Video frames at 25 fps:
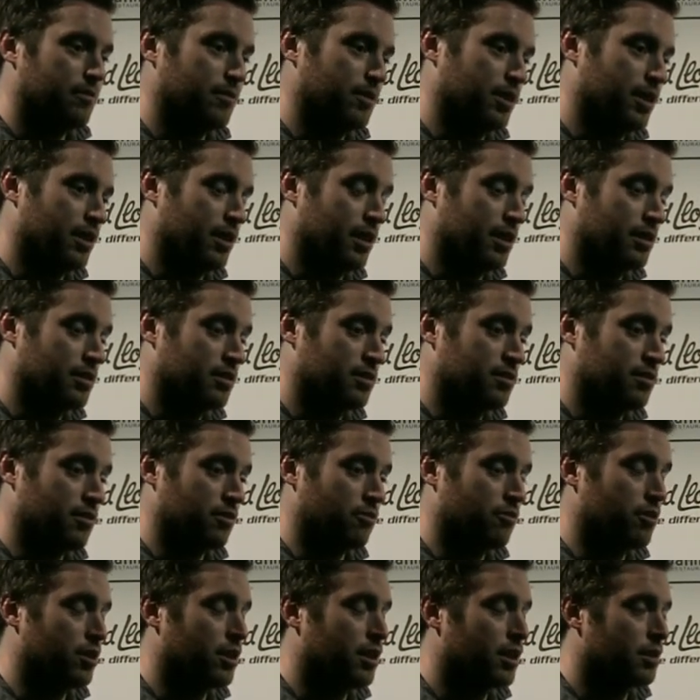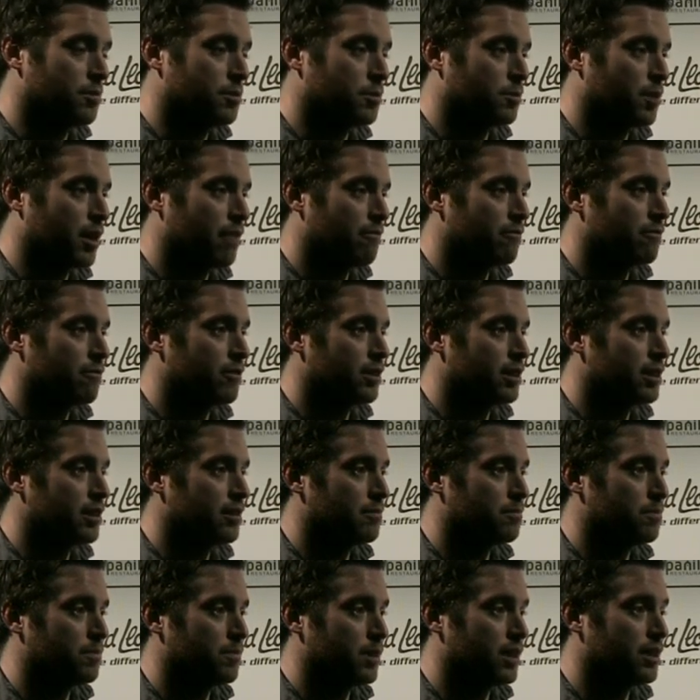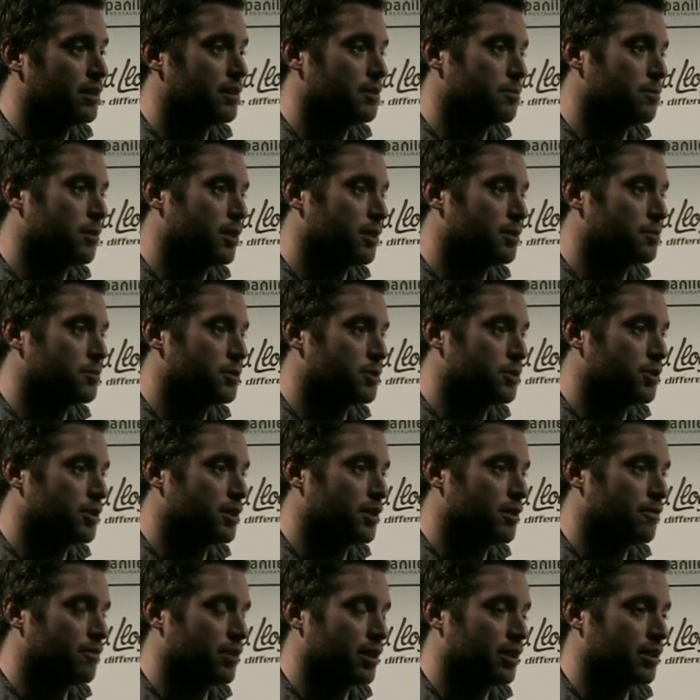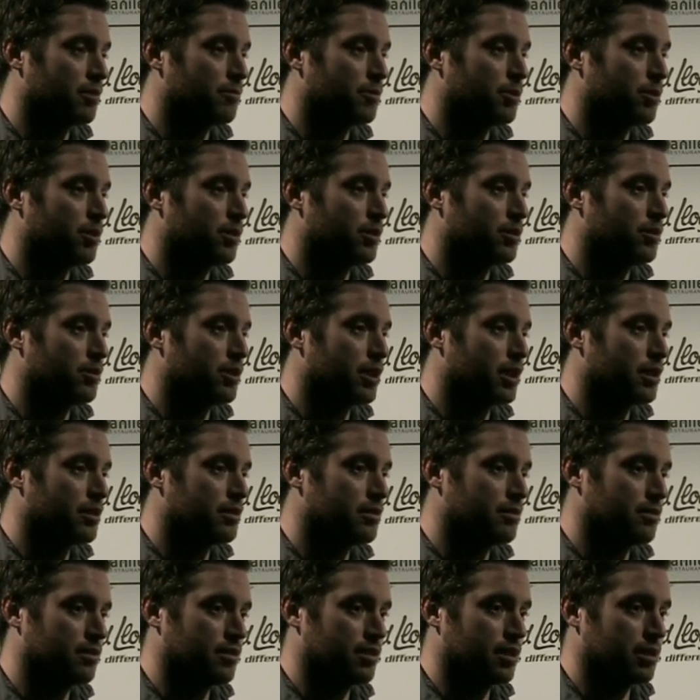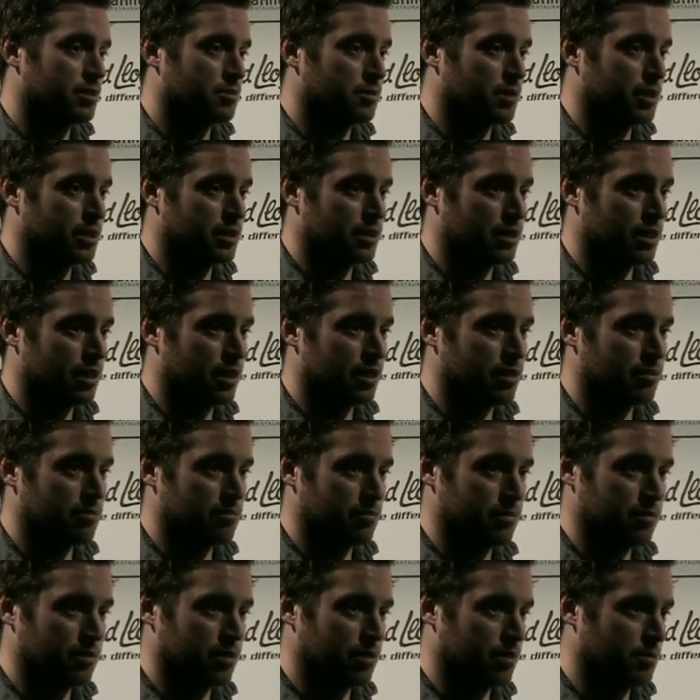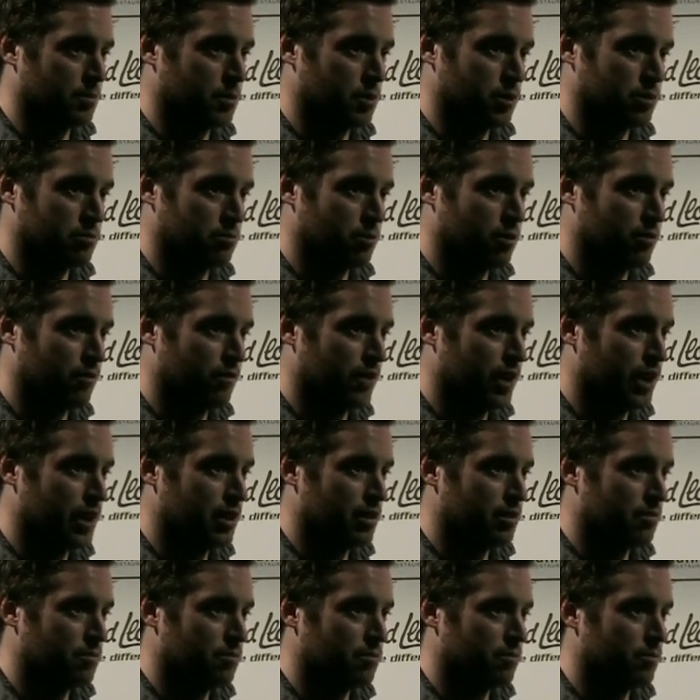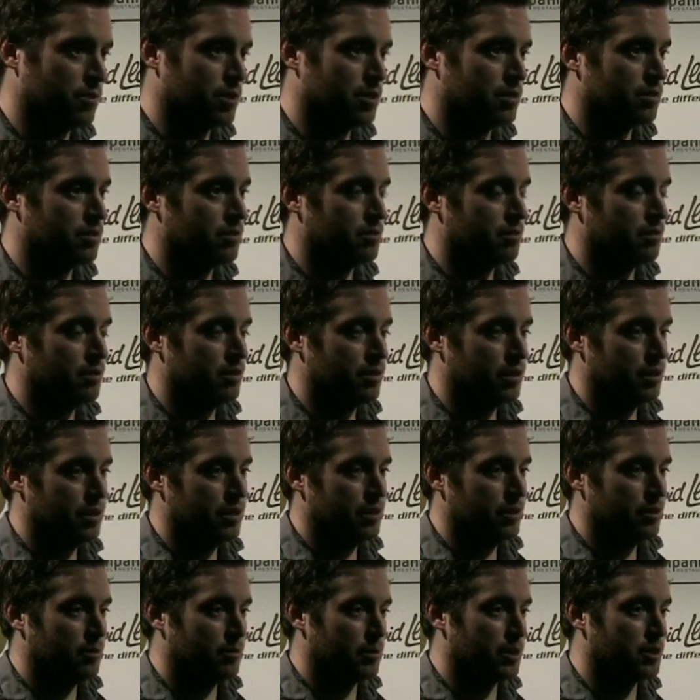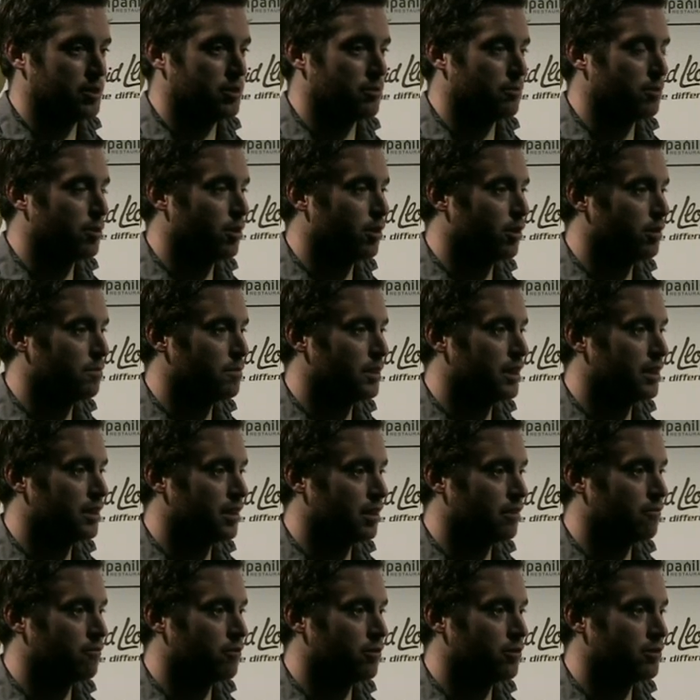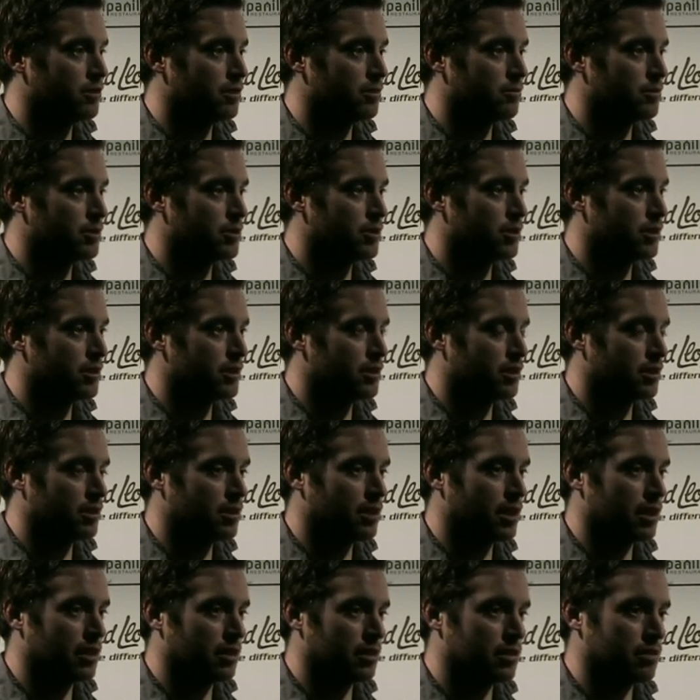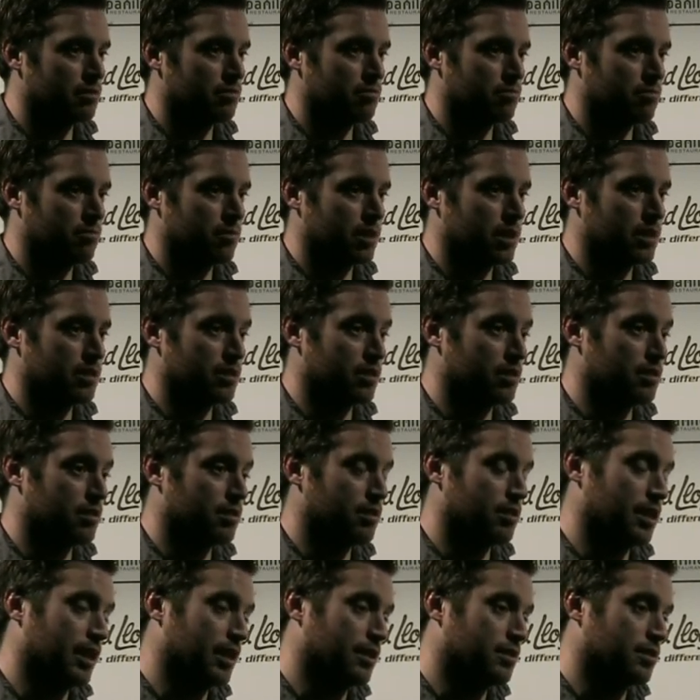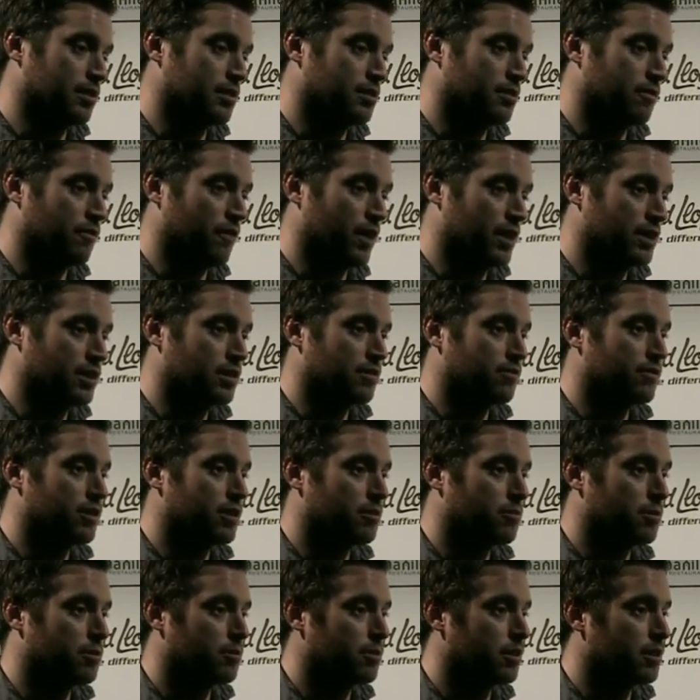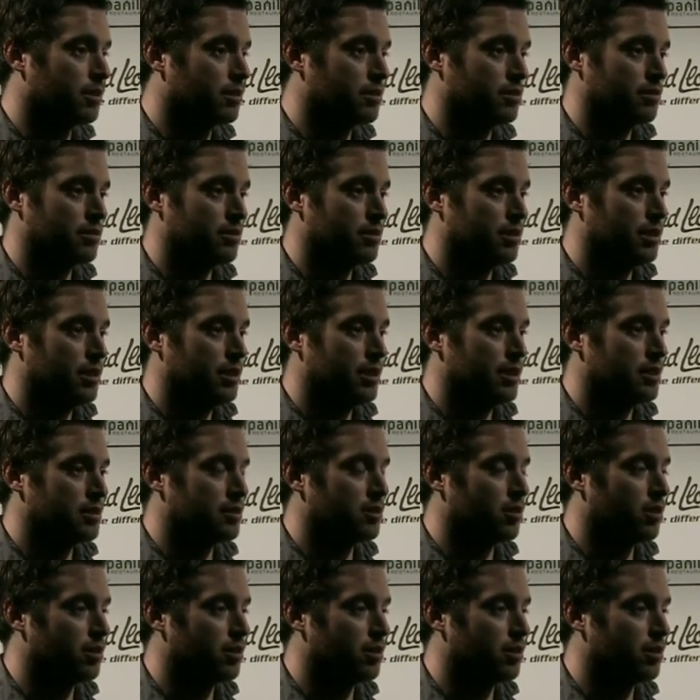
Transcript: the last 3 games we haven't really played as well as we should have. I think we all know that, and that's why tonight the boys were all fired up. We made sure we all played our roles that we should have done. I think, like I say, defensively we were as